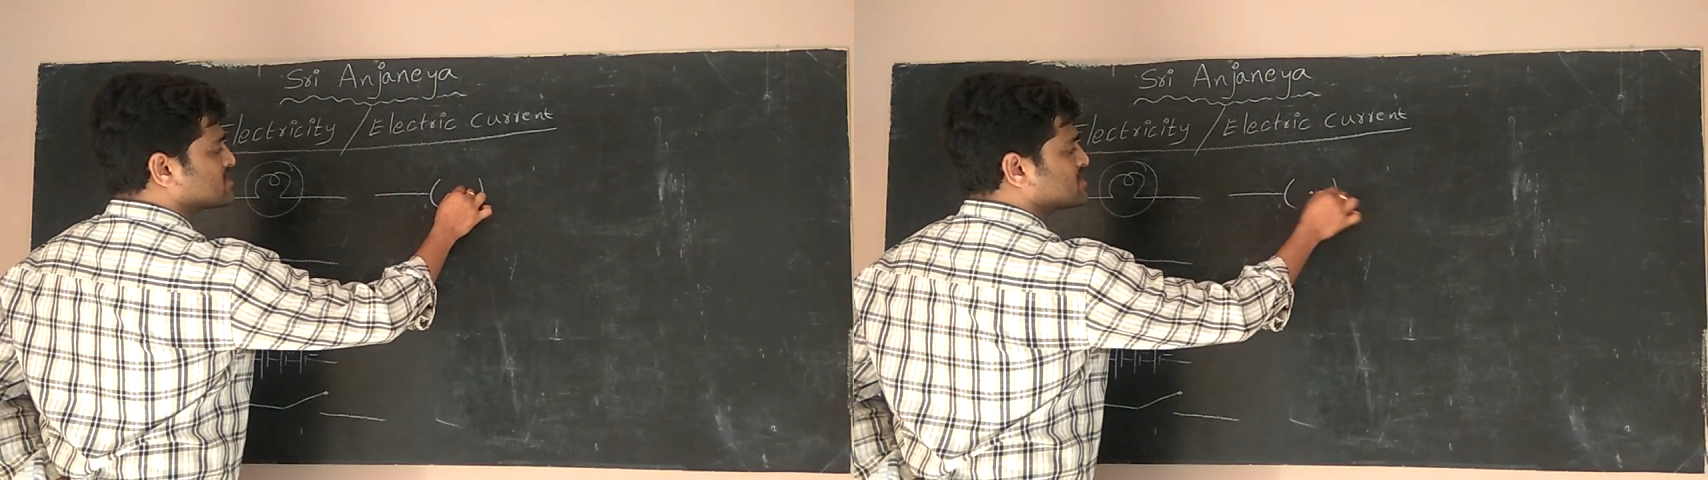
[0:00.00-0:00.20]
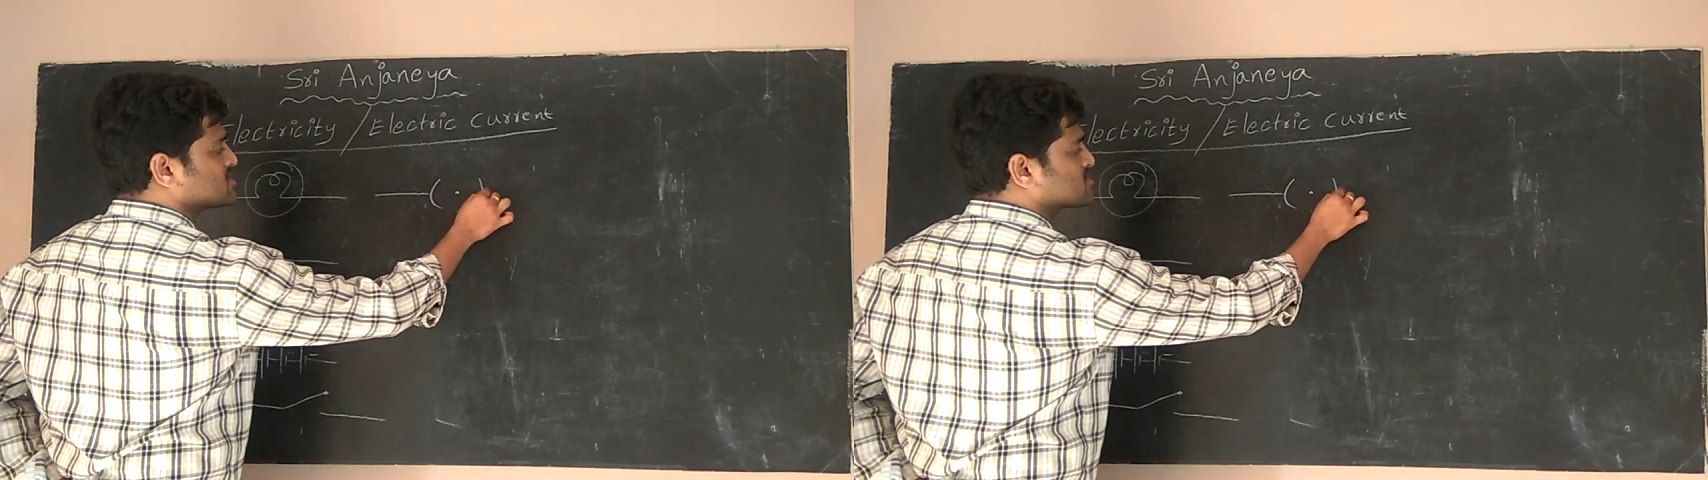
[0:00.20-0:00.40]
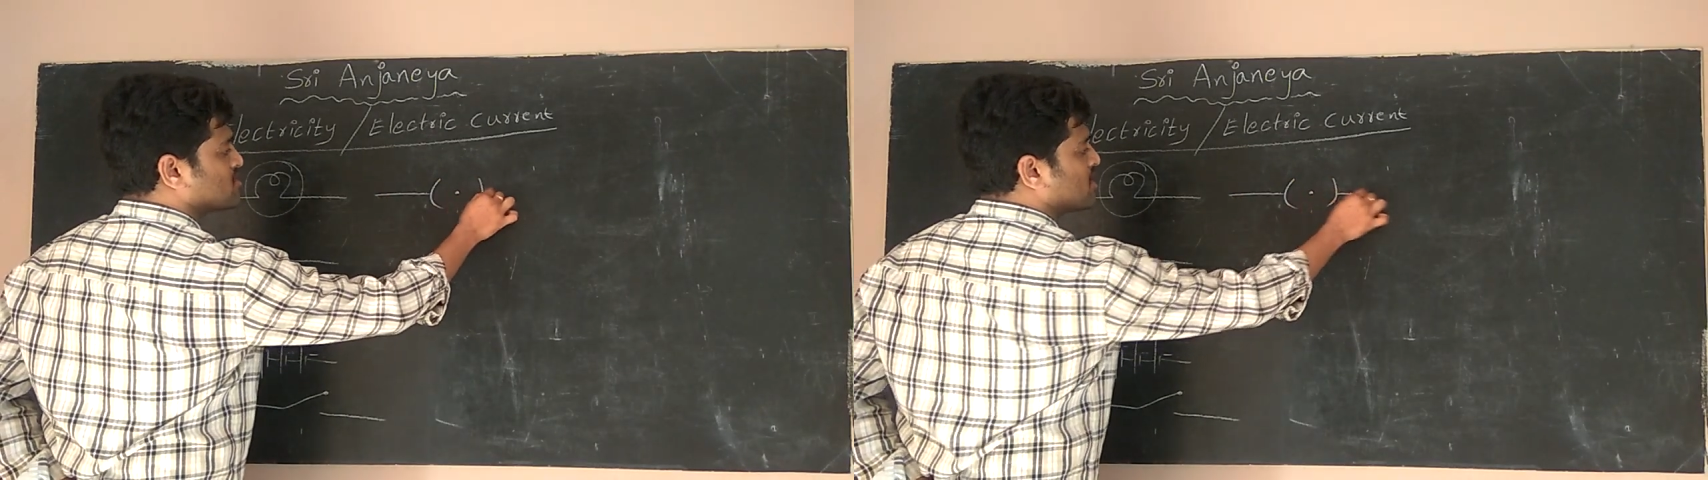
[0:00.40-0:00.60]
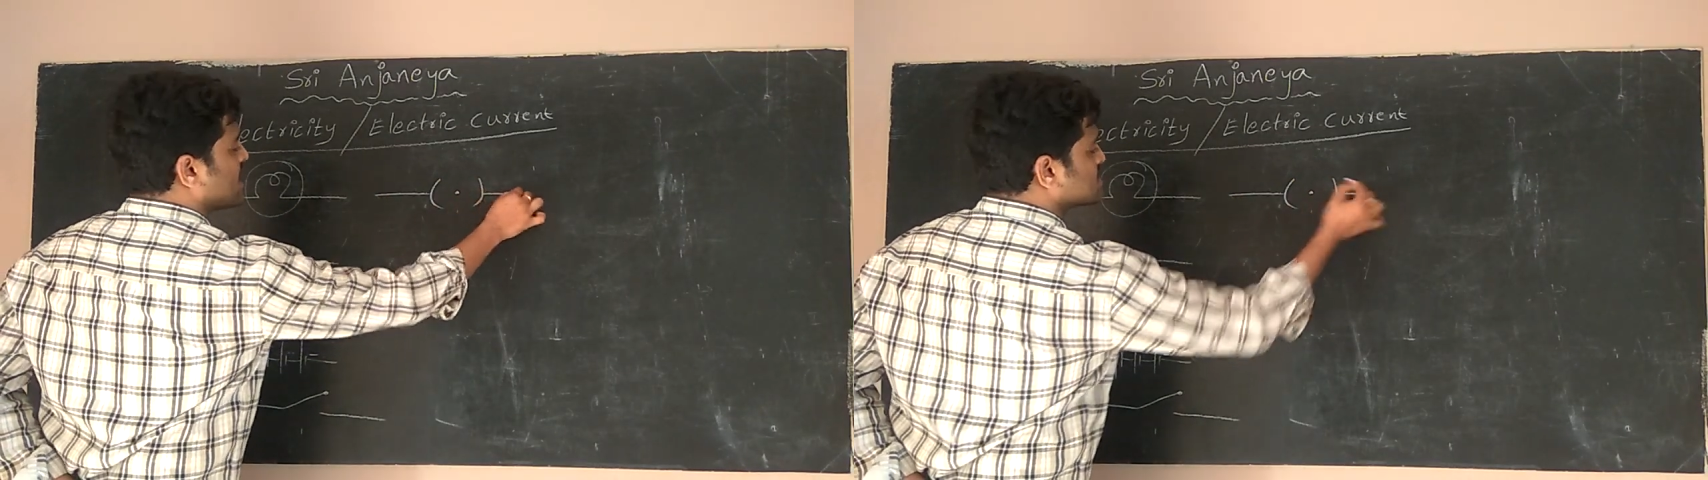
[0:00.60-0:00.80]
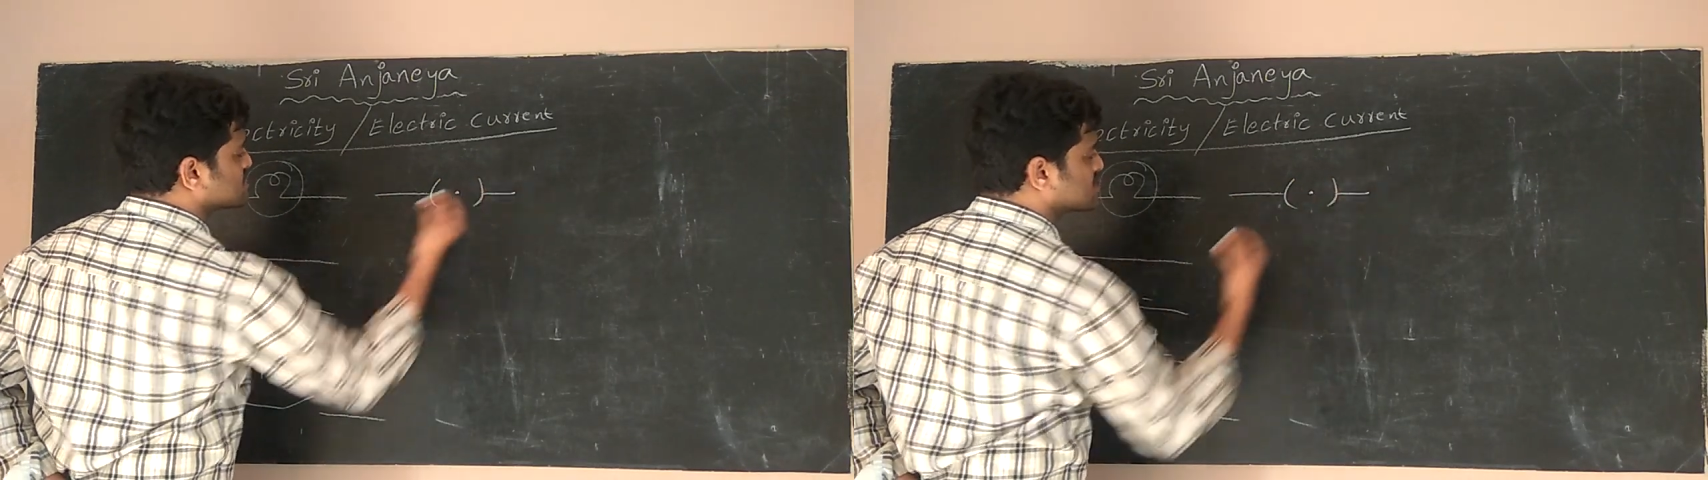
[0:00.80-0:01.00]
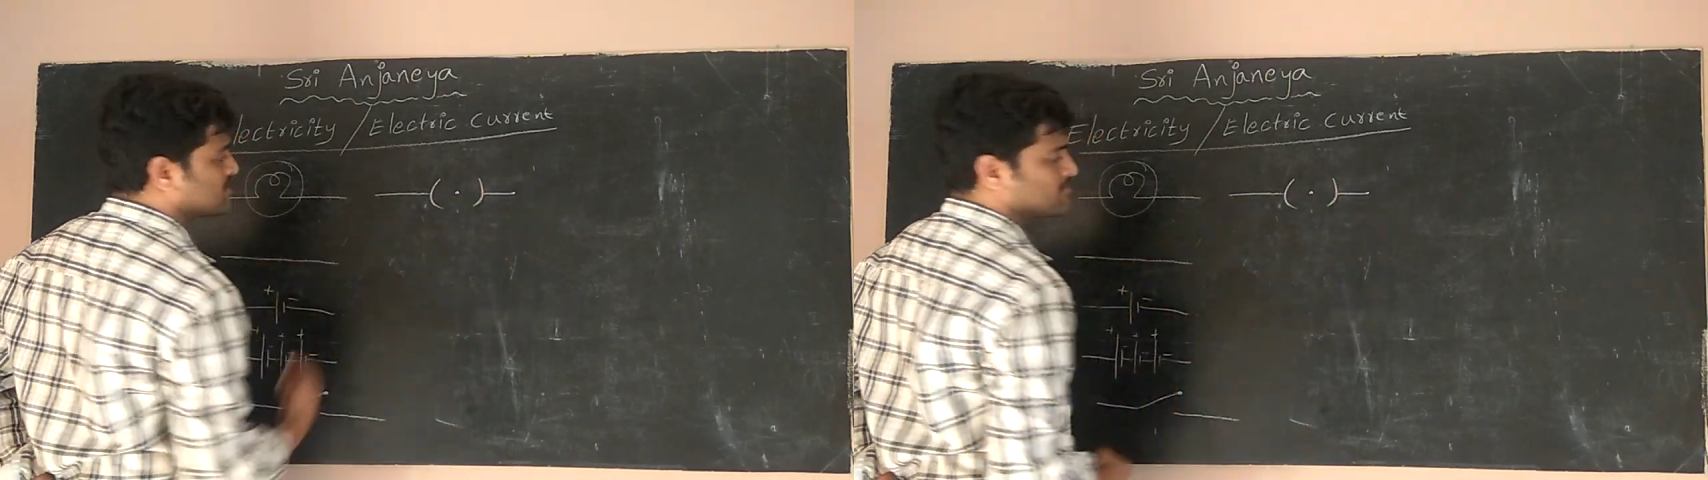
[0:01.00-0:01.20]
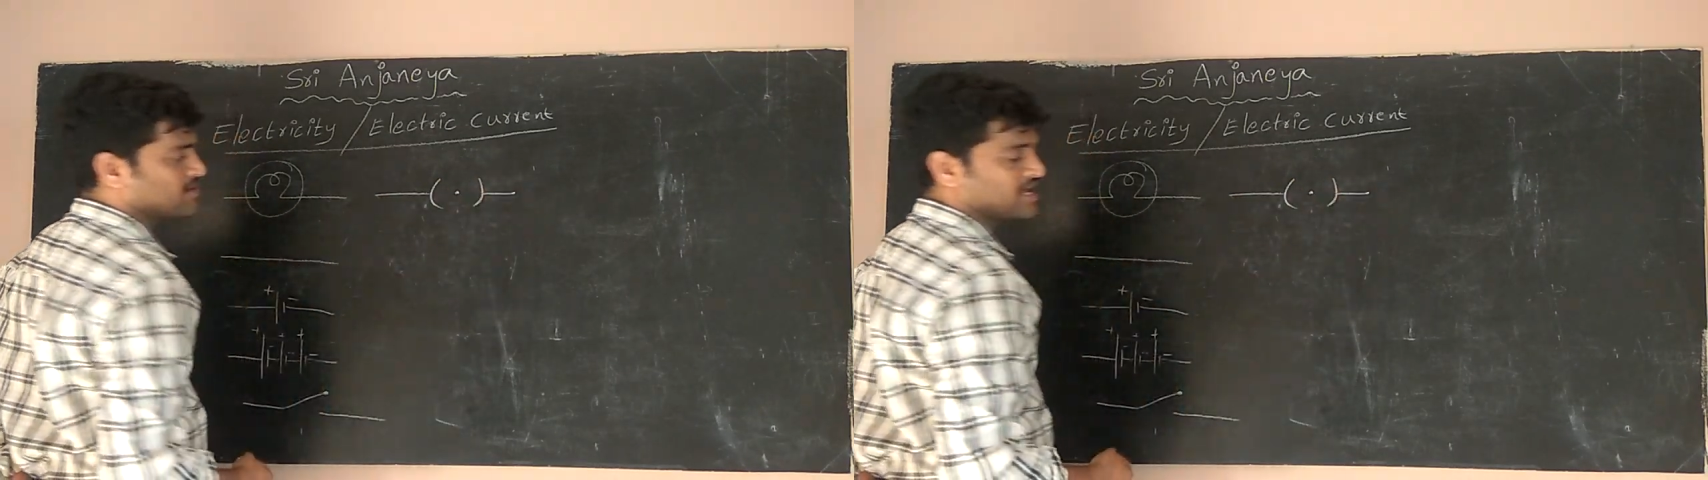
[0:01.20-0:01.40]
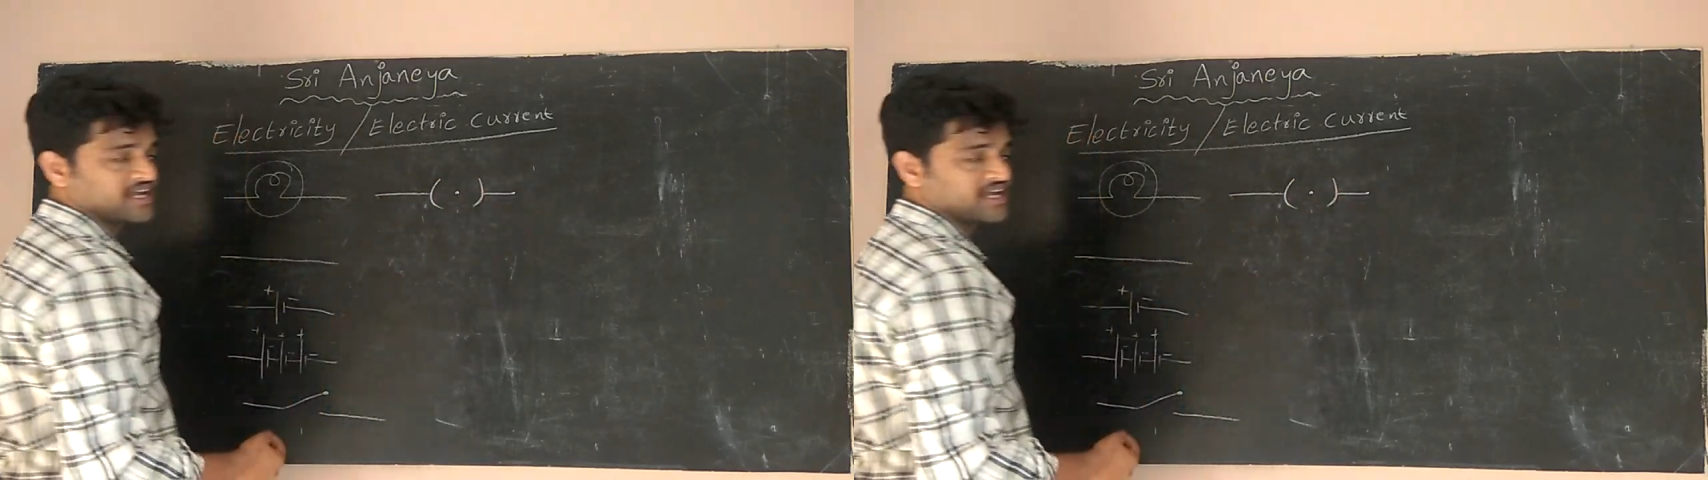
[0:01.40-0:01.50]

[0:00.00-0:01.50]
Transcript: This is called as plug